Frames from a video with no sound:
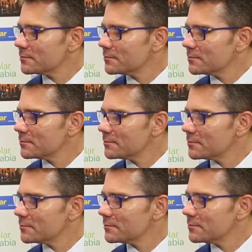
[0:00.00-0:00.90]

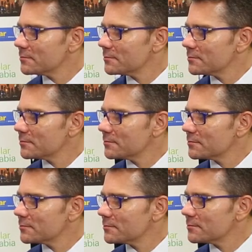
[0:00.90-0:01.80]

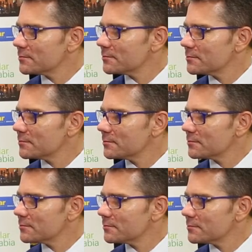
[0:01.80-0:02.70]

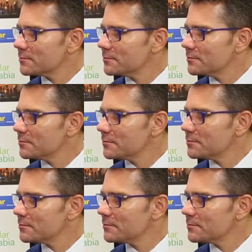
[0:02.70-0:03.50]
[no speech]